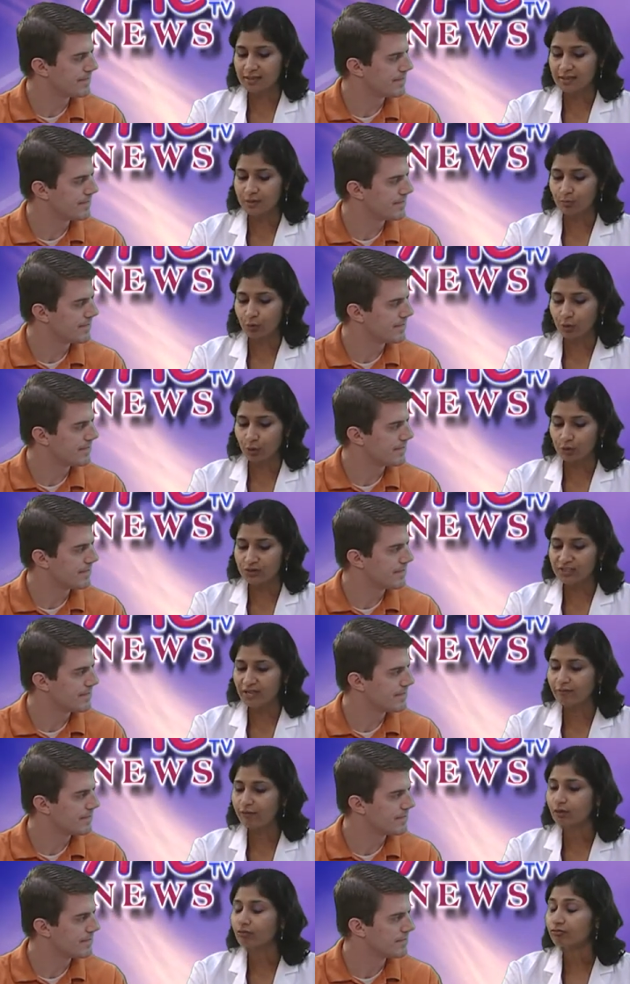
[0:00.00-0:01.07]
Speaker 1: it, but there are
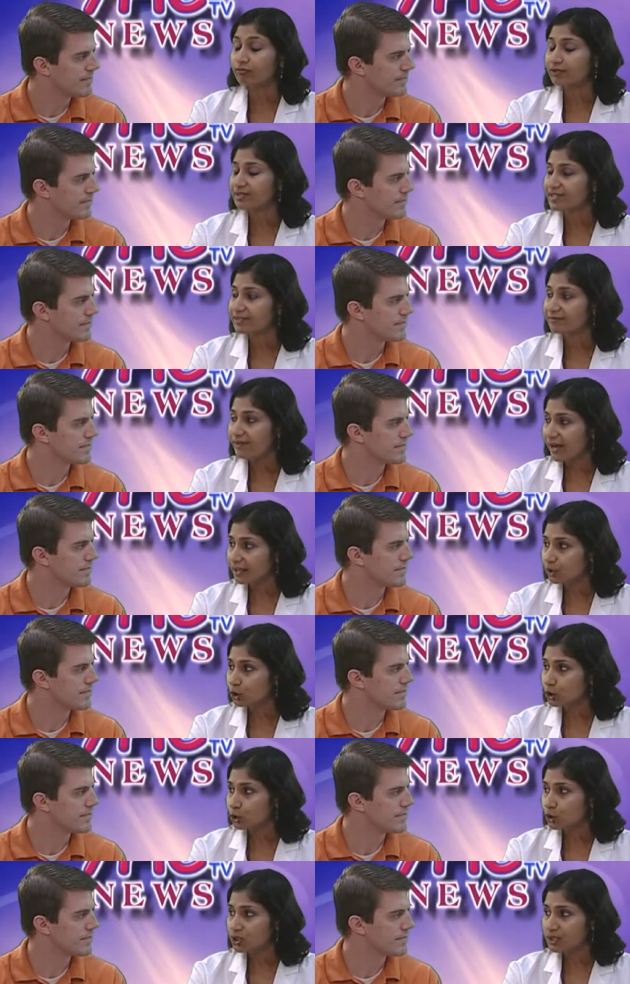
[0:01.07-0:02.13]
several risk
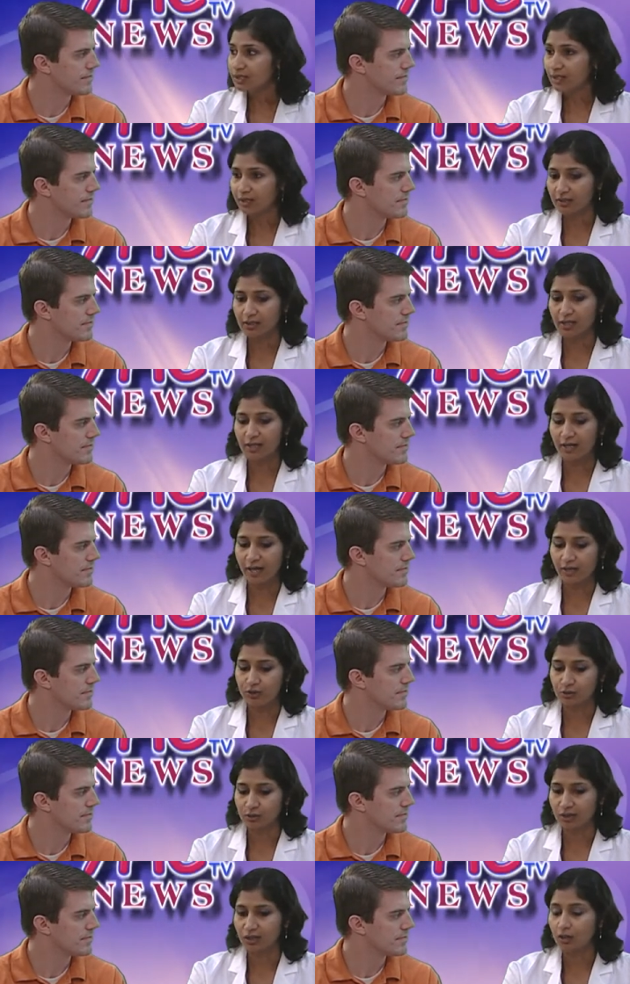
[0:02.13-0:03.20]
factors that can
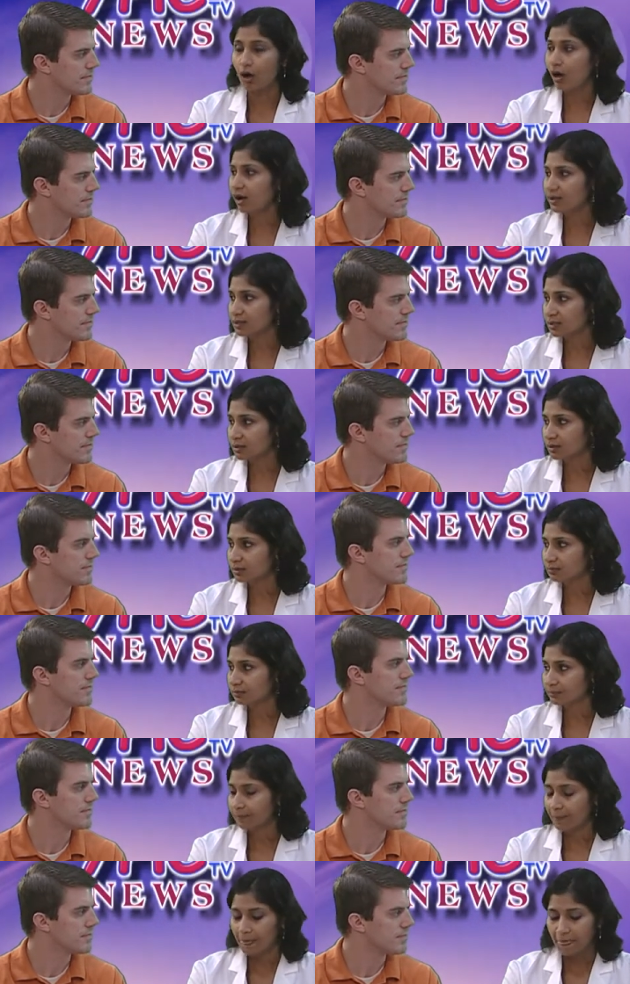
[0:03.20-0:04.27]
actually cause it.
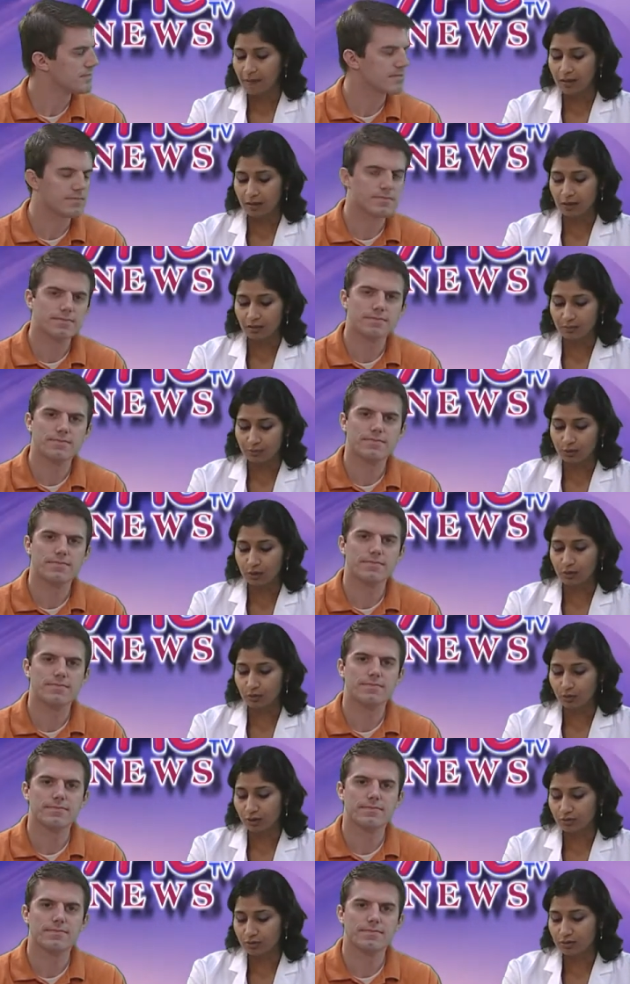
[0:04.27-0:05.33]
Uh,
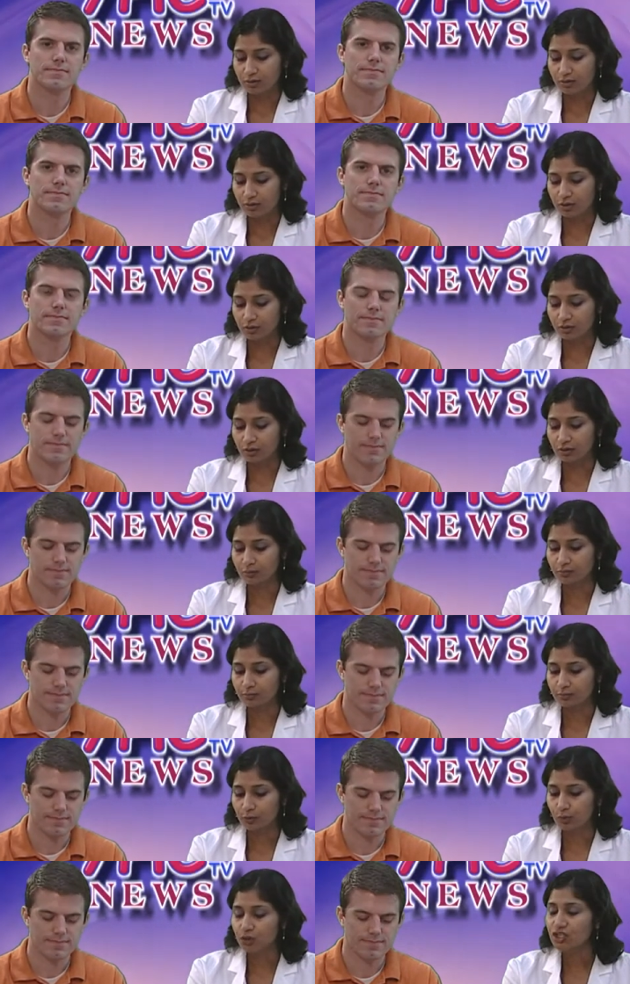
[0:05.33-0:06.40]
you, the,
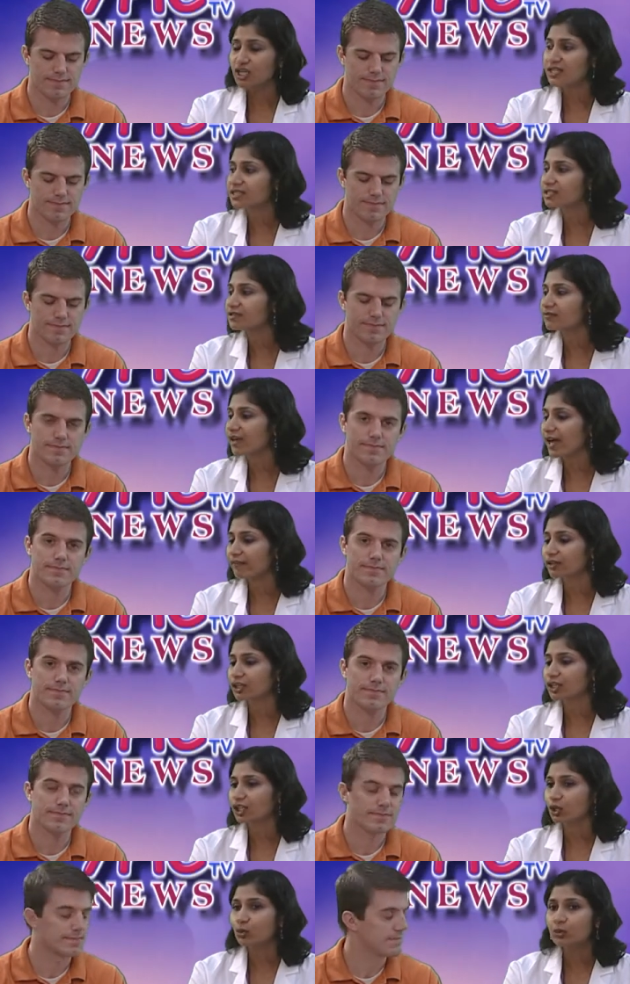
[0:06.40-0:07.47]
your chances of having an
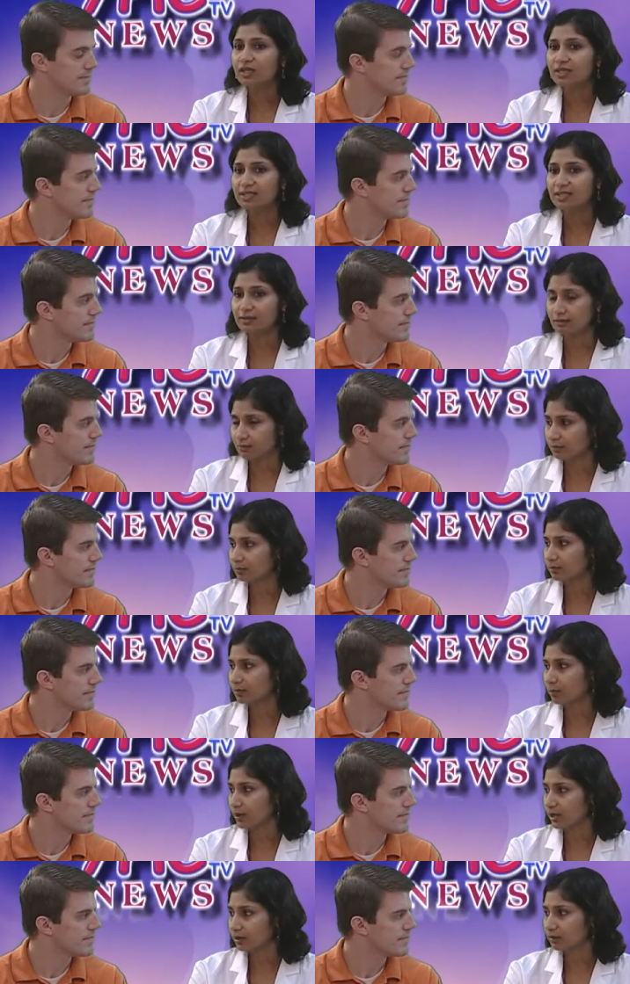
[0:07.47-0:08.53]
increased
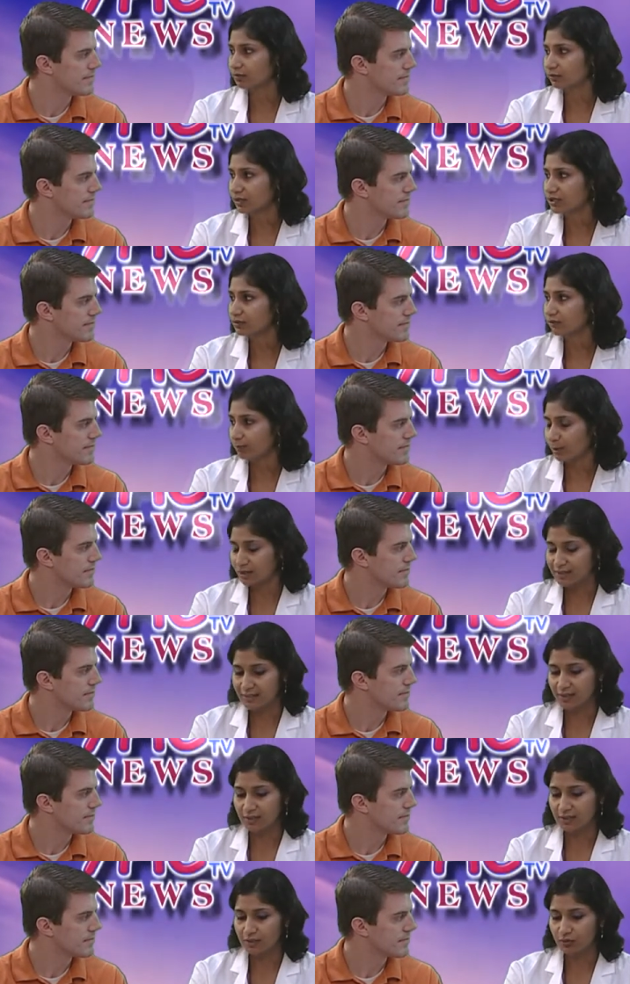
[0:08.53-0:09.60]
uh, risk of breast
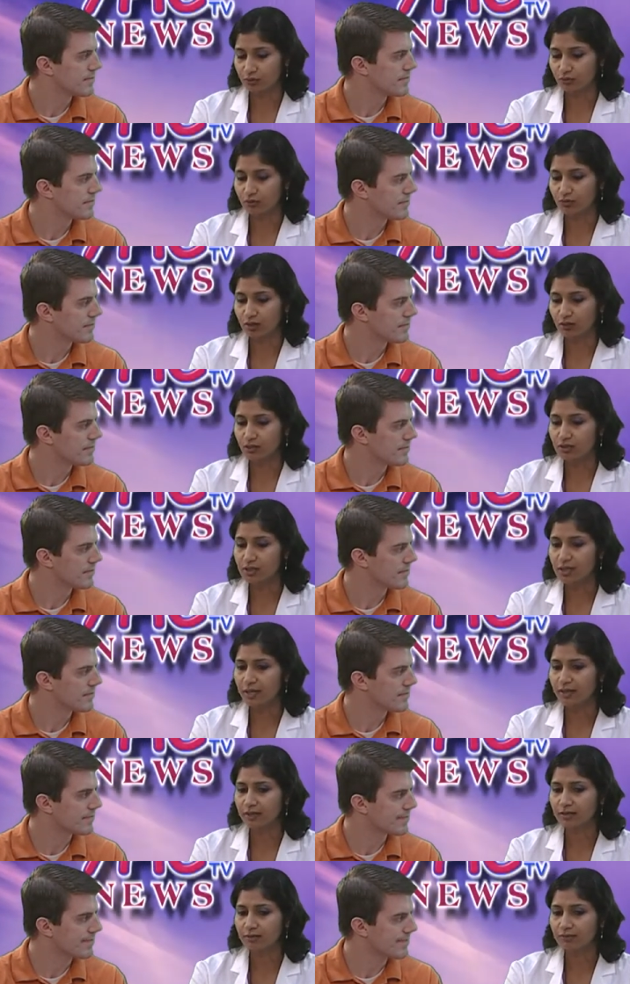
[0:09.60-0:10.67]
cancer. So they're
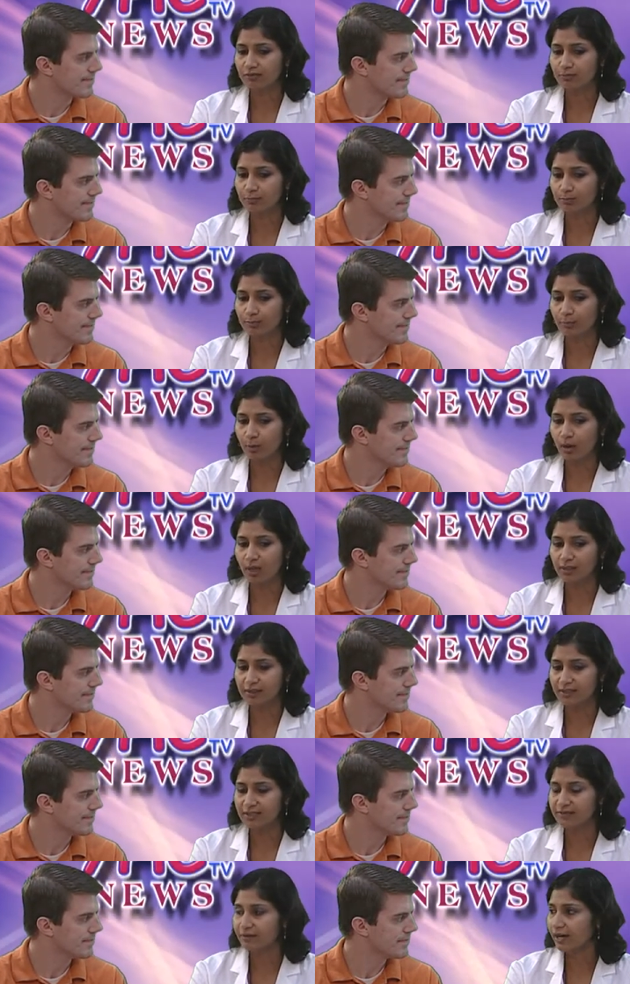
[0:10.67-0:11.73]
kind of
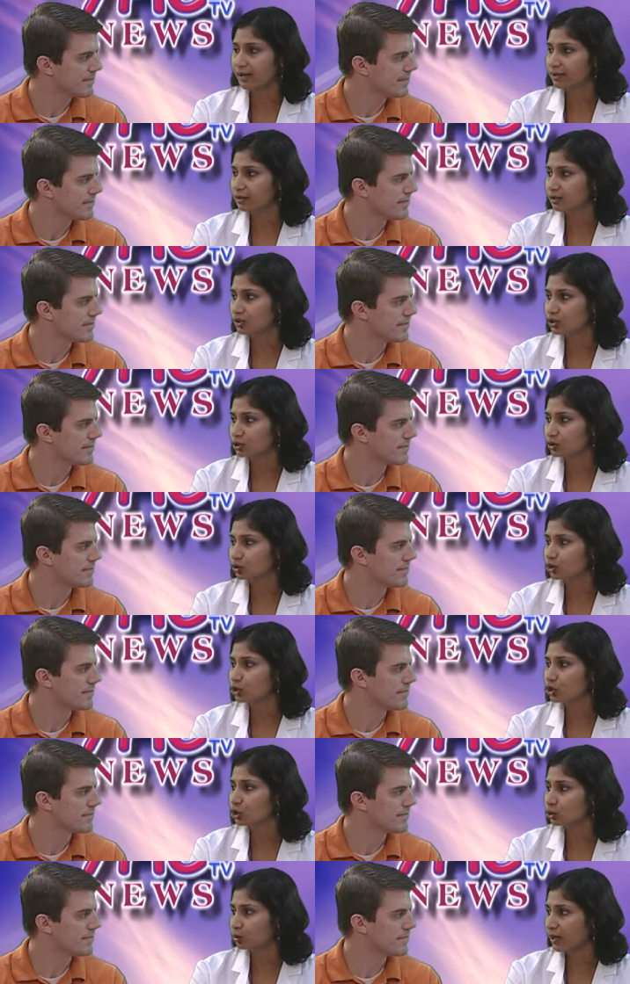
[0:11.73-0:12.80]
broadly divided into
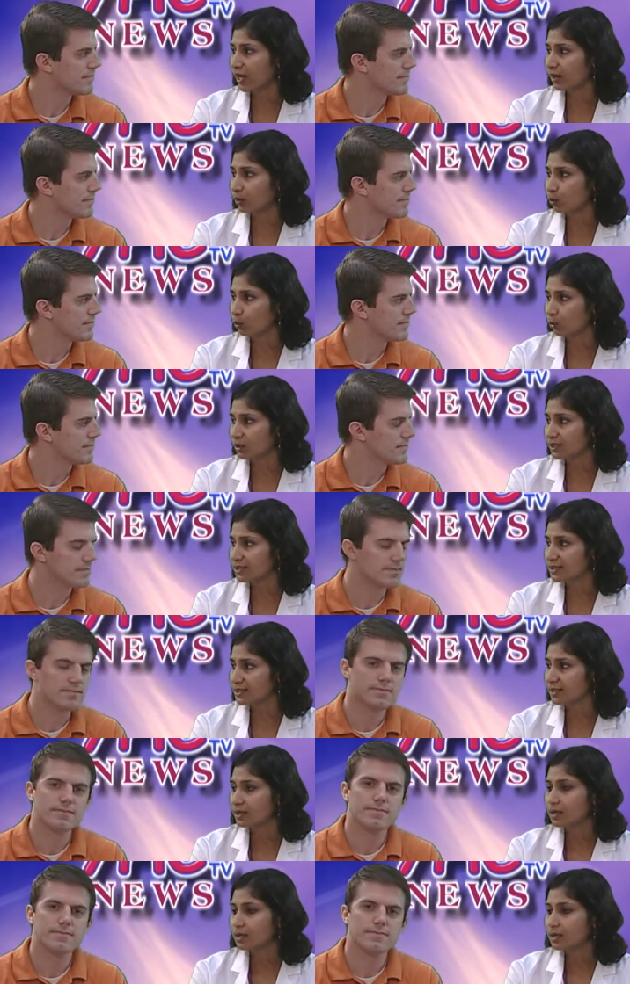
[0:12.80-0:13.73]
two categories